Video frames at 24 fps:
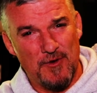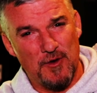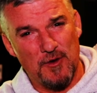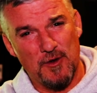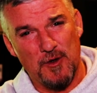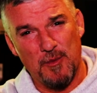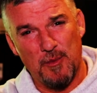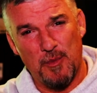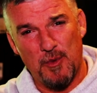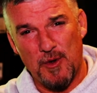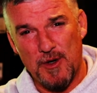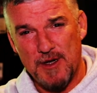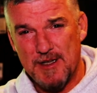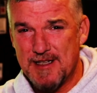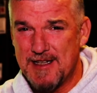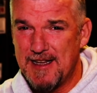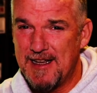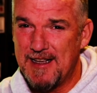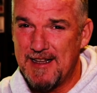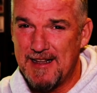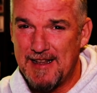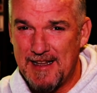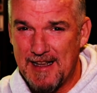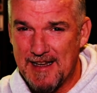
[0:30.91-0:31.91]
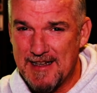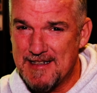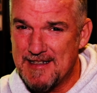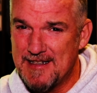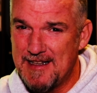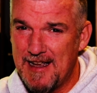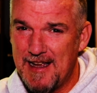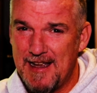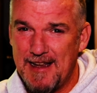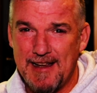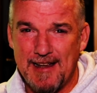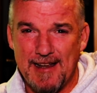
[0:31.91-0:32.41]
Took the boys there the next
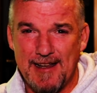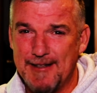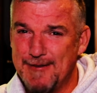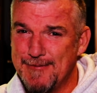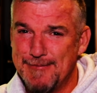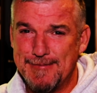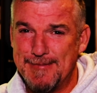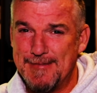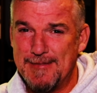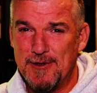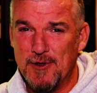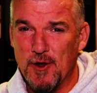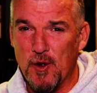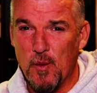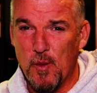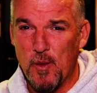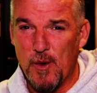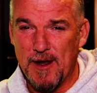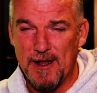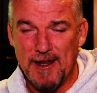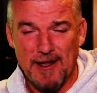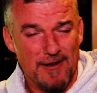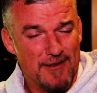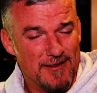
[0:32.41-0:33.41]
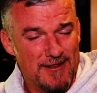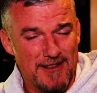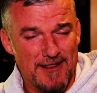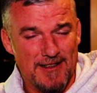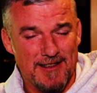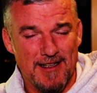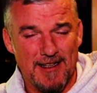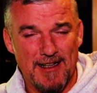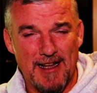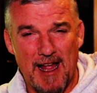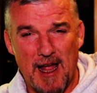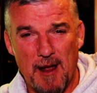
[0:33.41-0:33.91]
day, and no bueno,
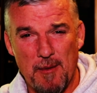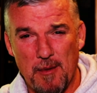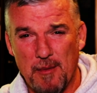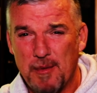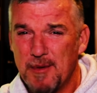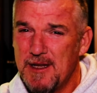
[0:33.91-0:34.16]
just didn't happen.